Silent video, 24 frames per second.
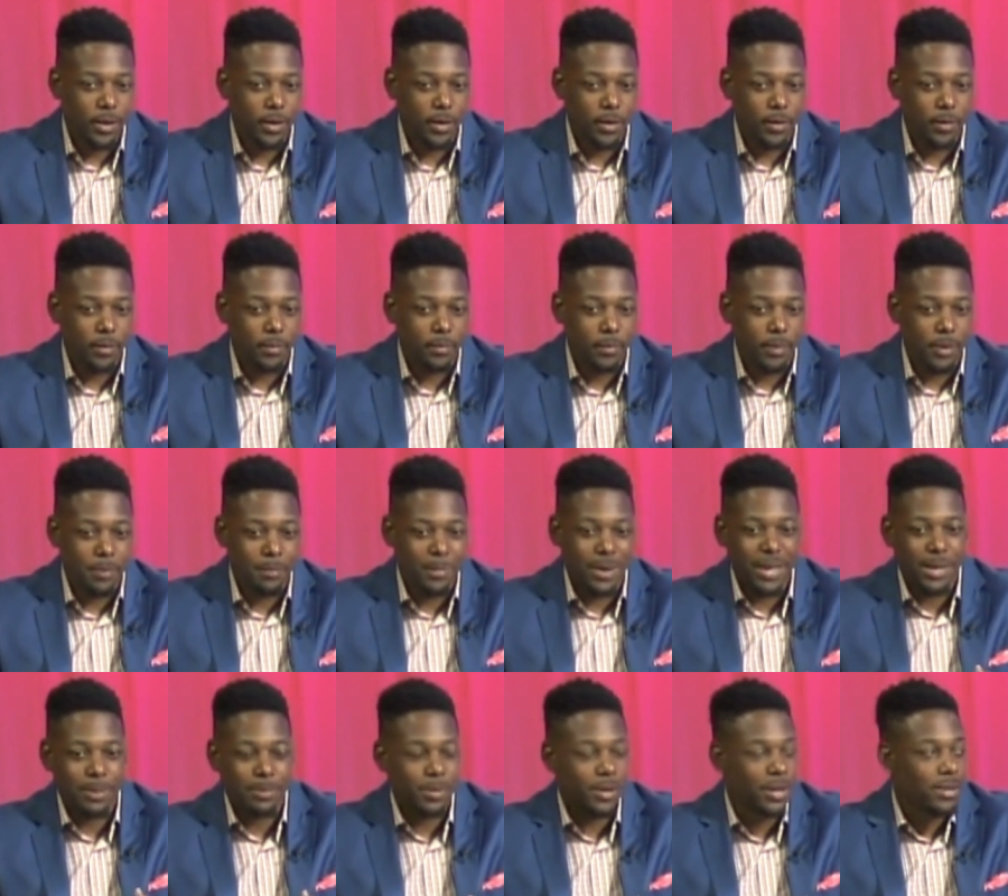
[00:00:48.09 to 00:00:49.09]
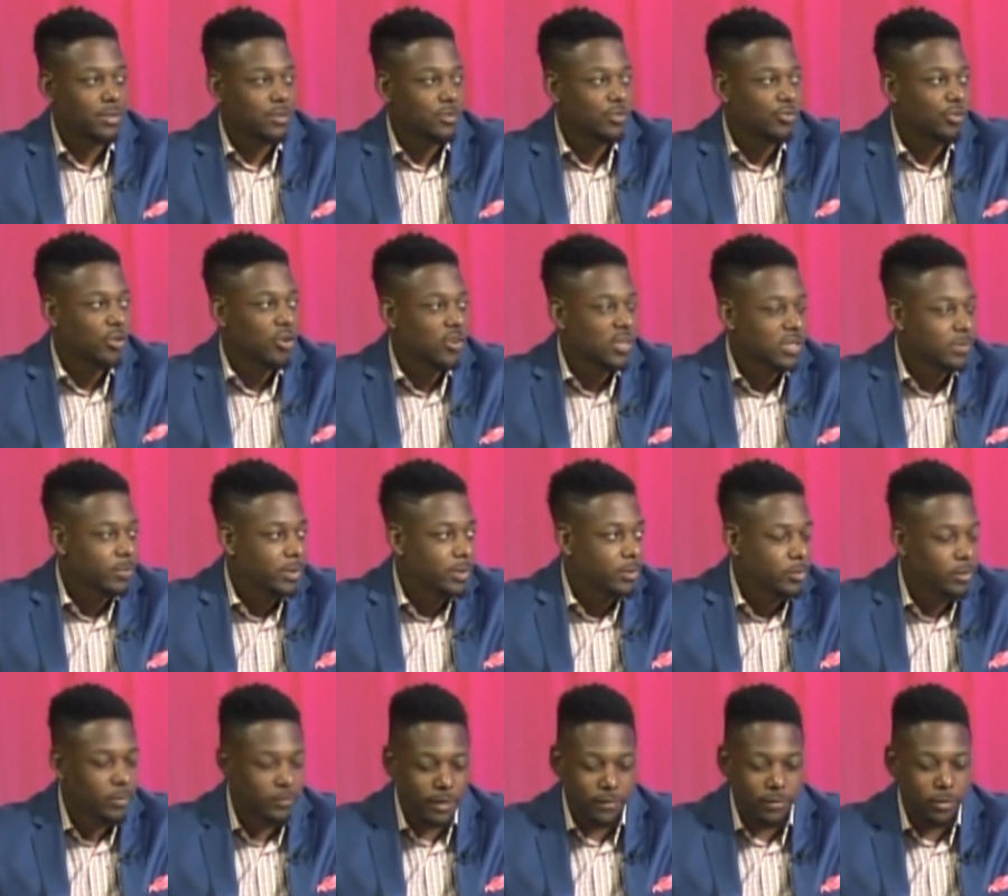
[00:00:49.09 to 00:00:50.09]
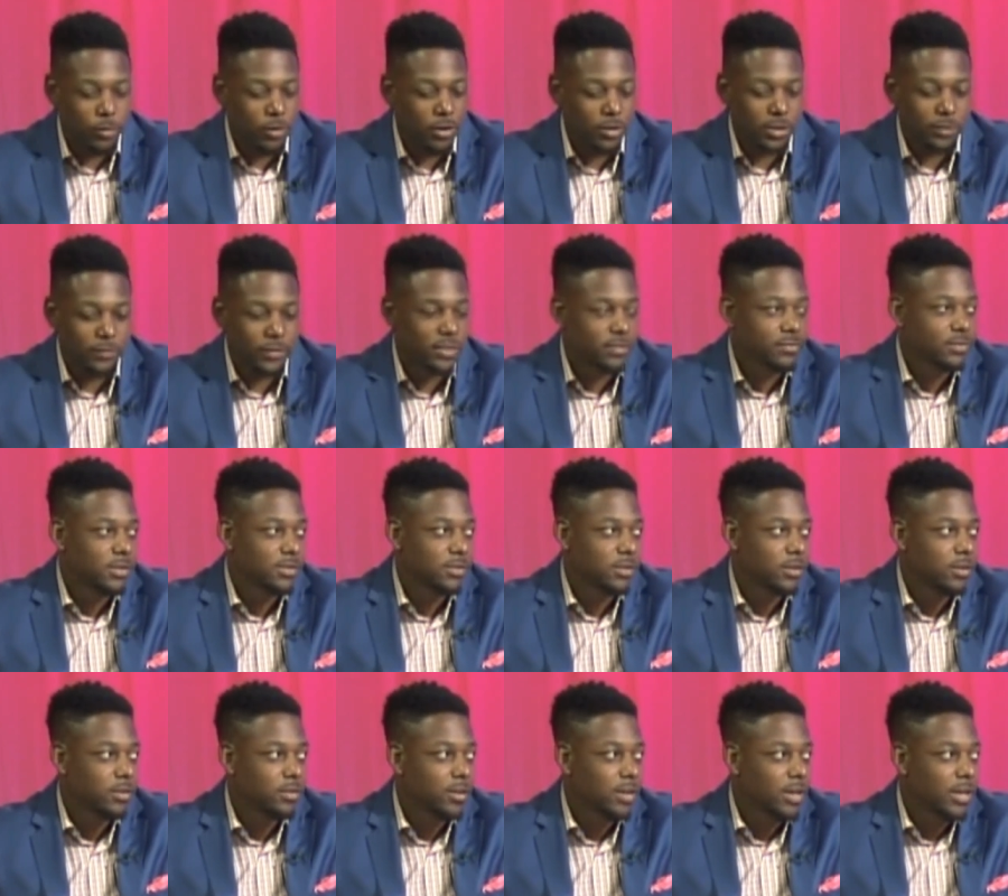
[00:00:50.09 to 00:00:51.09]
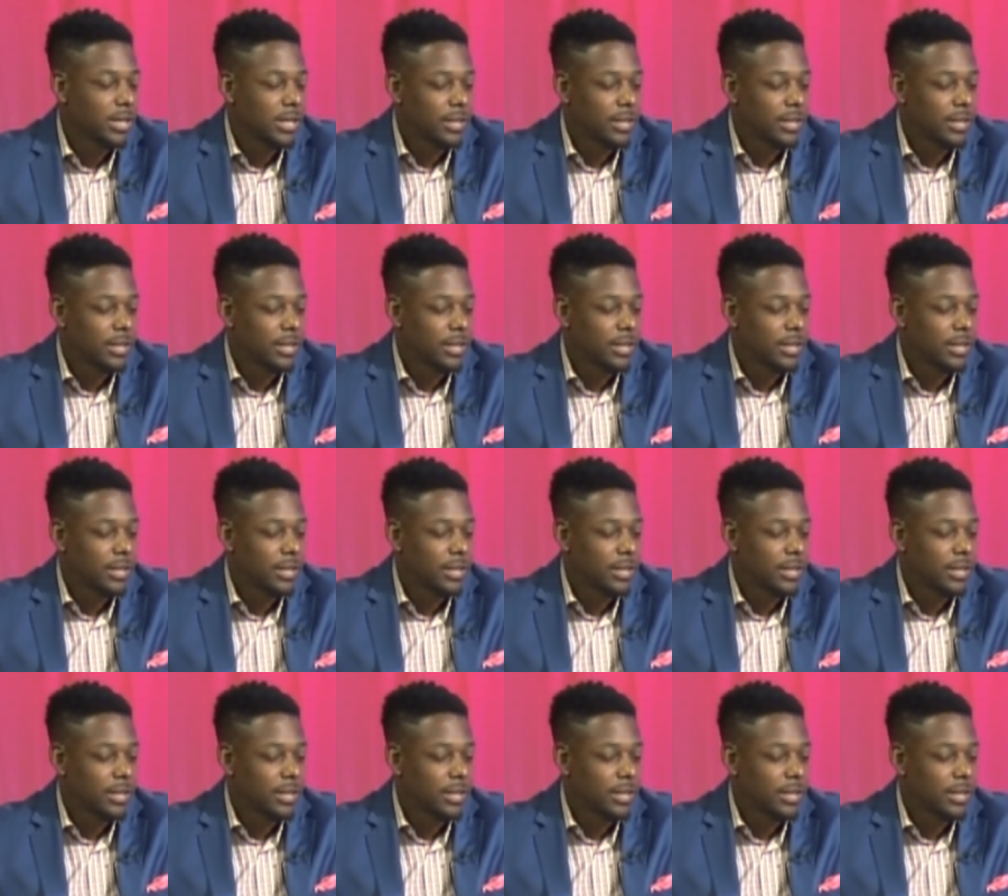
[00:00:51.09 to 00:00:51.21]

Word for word: um, in my opinion, the strongest people that have ever walked the face of this earth.